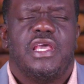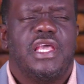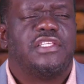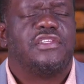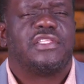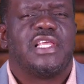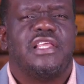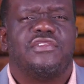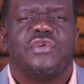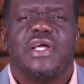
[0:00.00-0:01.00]
He's not
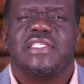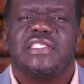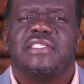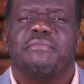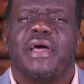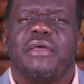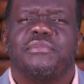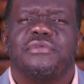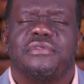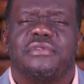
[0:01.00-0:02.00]
telling you to go and teach
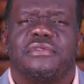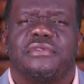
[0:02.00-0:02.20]
Bible.